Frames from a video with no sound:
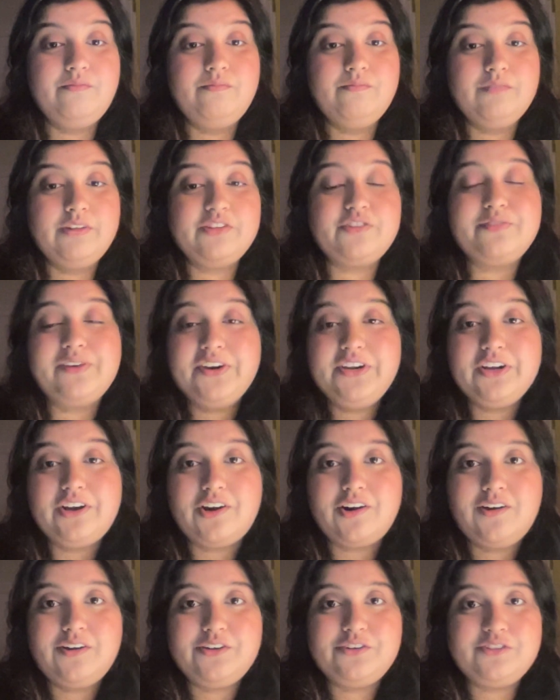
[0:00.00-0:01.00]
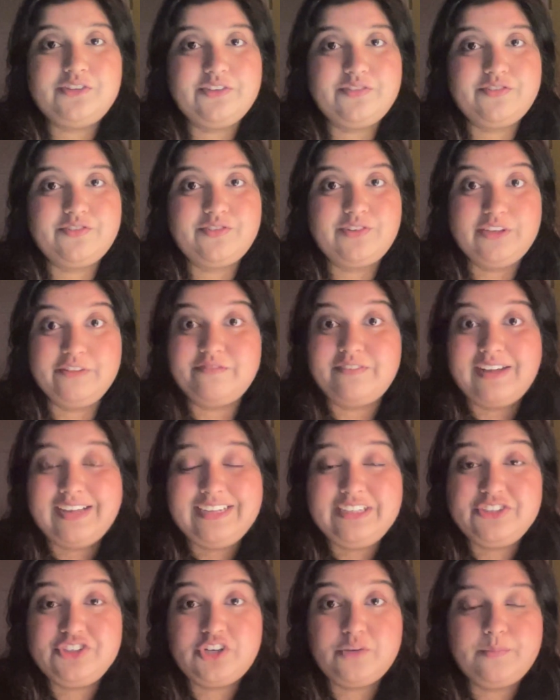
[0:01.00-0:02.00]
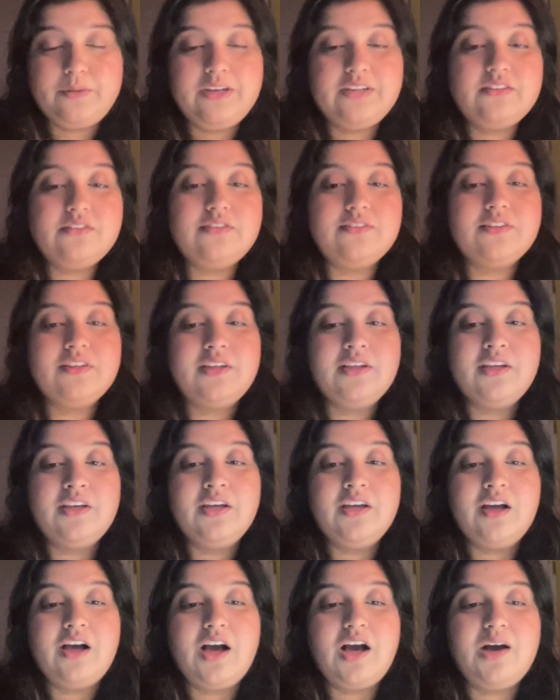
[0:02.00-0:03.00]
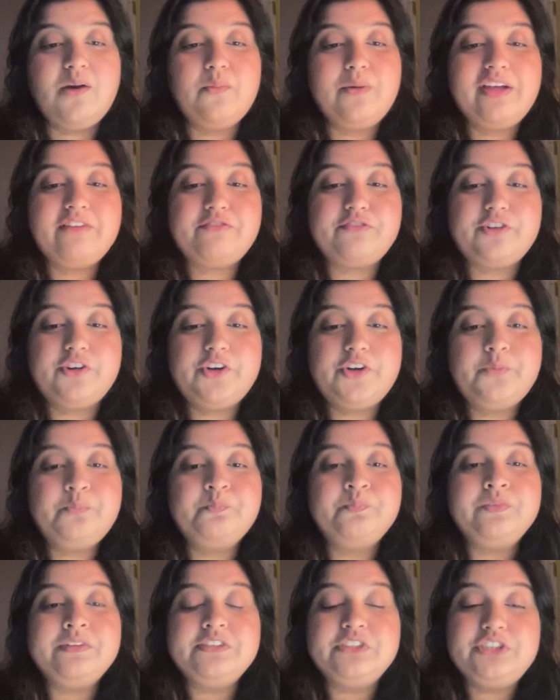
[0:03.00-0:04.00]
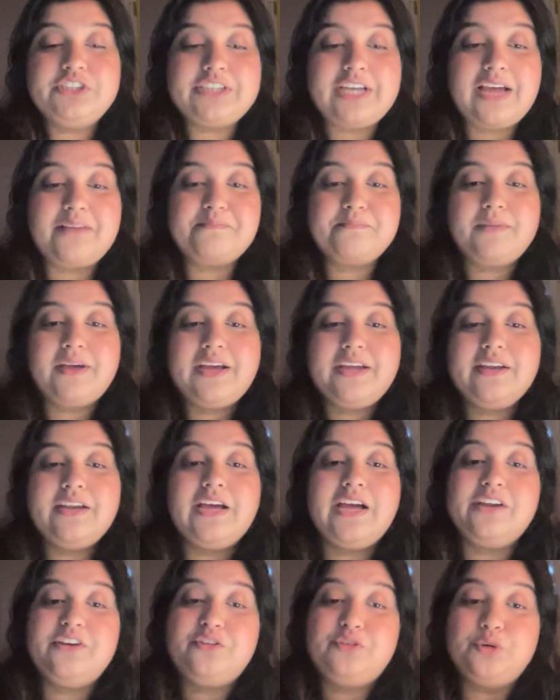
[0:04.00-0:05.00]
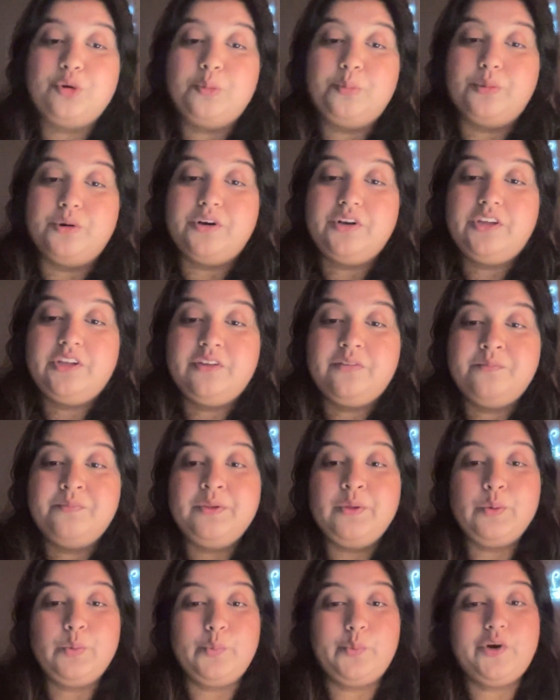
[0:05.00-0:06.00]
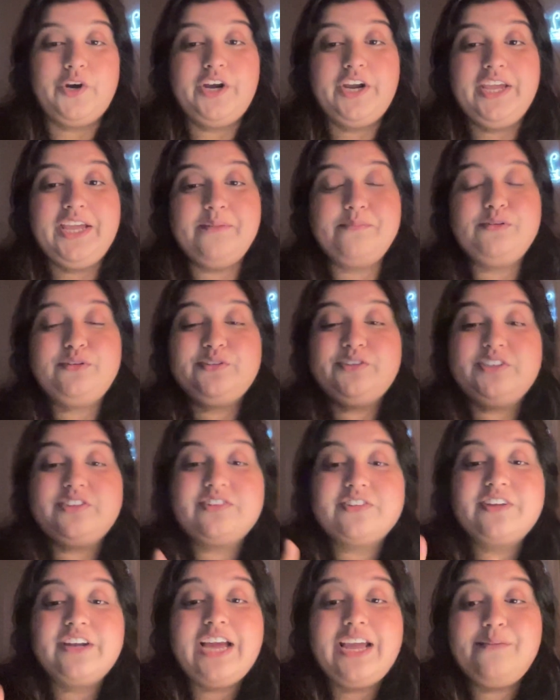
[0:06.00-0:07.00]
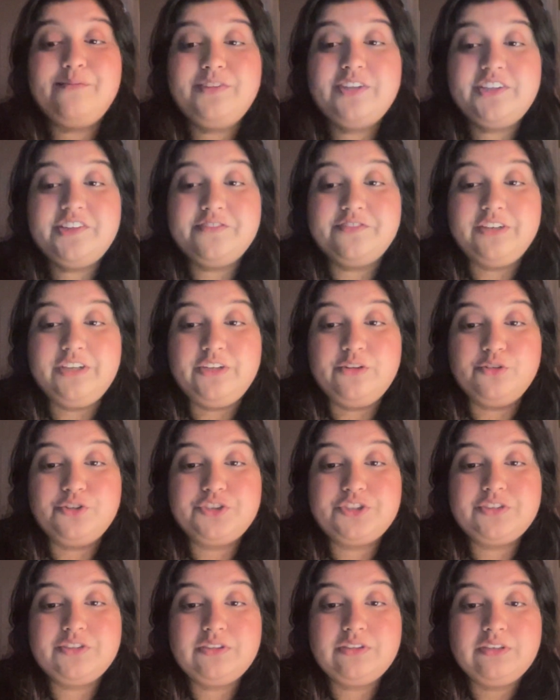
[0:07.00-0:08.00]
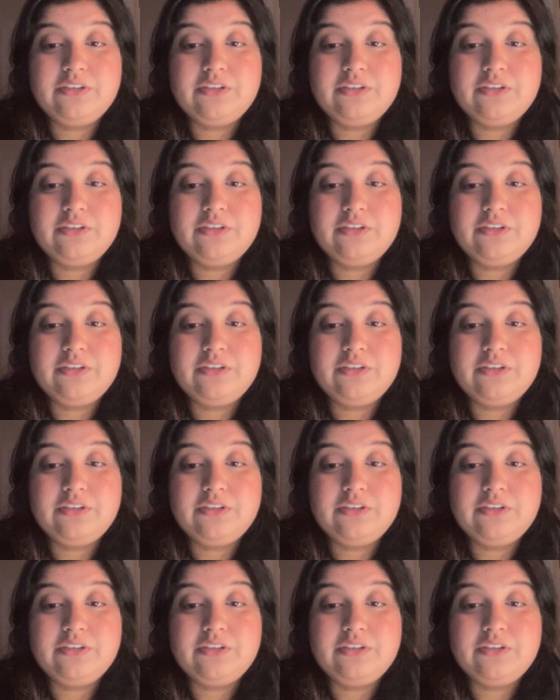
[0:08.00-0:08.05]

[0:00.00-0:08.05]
it's very hard to define turbulence. However, Chapman and Tobuck were able to describe the evolution